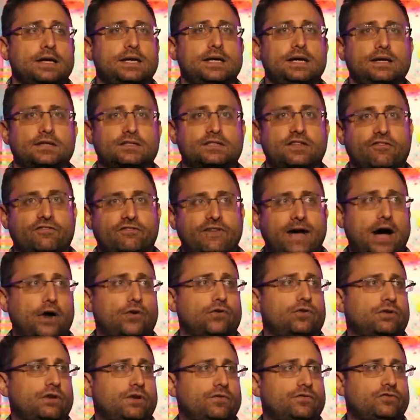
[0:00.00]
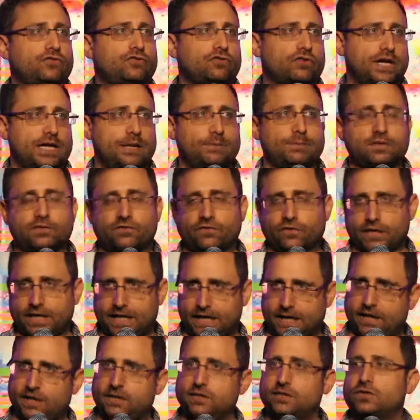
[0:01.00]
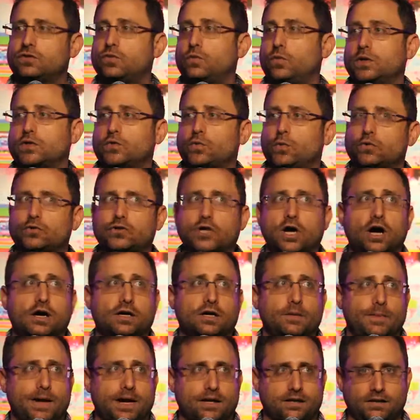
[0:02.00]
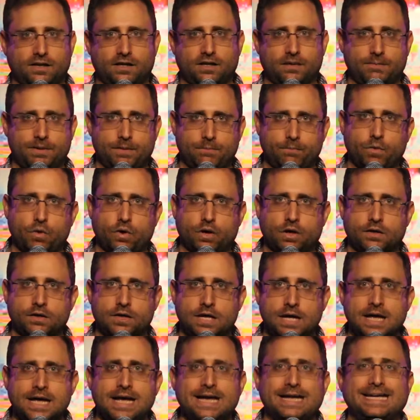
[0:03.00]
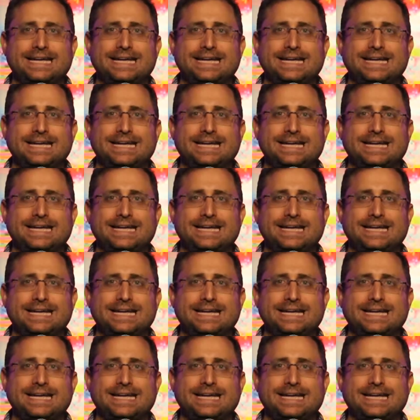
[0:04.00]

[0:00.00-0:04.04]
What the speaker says: He is the founder of Dreams for Kids, which we'll talk about a little bit more.